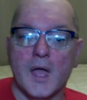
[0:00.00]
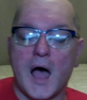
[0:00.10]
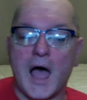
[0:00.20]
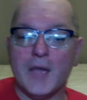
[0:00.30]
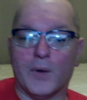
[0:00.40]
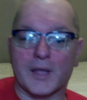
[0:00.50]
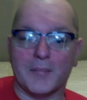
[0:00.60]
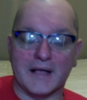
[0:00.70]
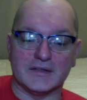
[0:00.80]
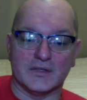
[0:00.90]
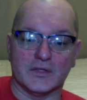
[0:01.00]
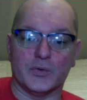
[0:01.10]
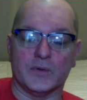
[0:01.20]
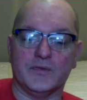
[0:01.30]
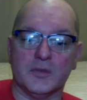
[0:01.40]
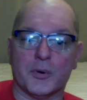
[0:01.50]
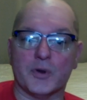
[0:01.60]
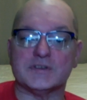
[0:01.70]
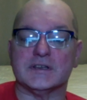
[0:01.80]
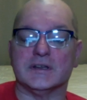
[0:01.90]
Hi, and welcome back to The Thriftier
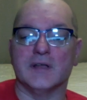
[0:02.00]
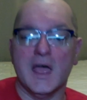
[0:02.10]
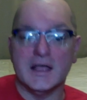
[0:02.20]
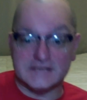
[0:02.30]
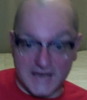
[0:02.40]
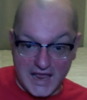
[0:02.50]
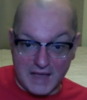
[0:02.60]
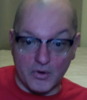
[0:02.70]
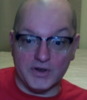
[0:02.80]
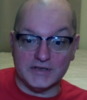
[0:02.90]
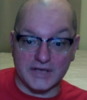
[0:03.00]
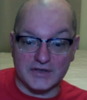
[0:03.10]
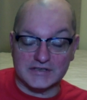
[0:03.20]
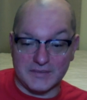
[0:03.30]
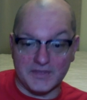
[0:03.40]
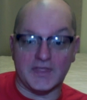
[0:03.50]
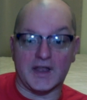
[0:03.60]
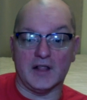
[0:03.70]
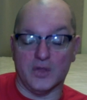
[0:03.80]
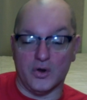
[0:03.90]
Person. Today I'm going to tell you something that
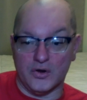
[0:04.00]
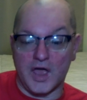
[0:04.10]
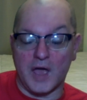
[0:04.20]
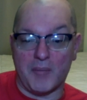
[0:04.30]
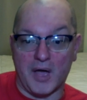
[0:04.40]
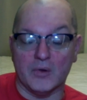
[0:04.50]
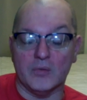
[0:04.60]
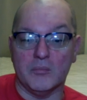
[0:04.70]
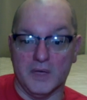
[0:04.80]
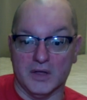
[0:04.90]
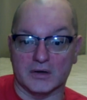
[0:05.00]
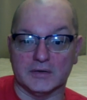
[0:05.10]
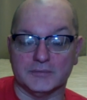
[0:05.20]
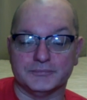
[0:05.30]
I learned about milk.